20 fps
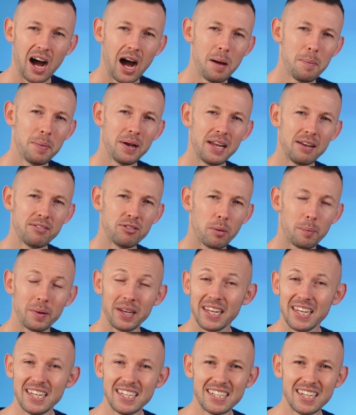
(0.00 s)
I believe it'll be
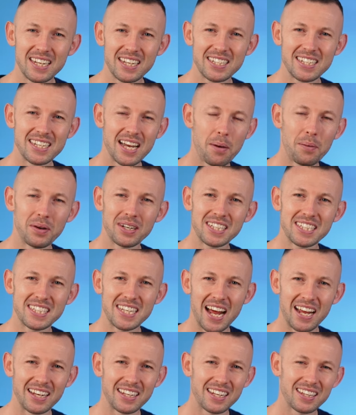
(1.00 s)
easier to now
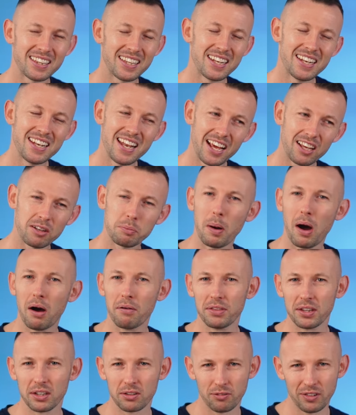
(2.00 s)
understand the next
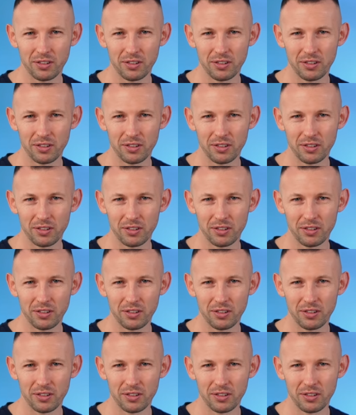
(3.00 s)
part of this